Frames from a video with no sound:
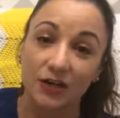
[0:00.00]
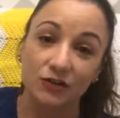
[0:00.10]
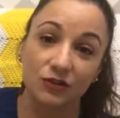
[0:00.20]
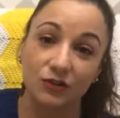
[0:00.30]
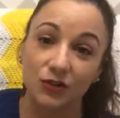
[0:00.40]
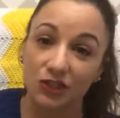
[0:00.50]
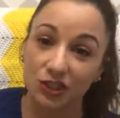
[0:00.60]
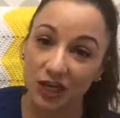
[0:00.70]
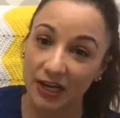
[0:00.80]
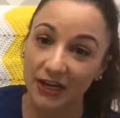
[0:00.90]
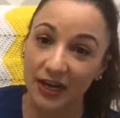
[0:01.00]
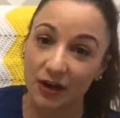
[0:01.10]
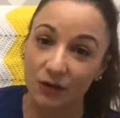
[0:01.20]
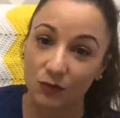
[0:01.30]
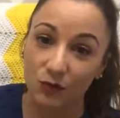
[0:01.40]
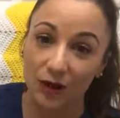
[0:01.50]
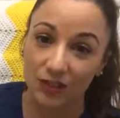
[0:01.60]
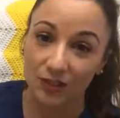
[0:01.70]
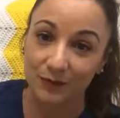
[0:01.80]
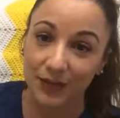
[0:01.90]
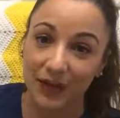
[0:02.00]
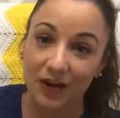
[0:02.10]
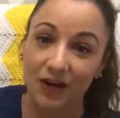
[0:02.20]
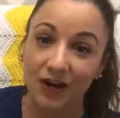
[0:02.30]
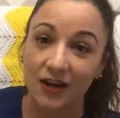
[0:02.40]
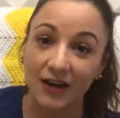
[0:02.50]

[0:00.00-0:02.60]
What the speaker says: So you can check it out and watch them there.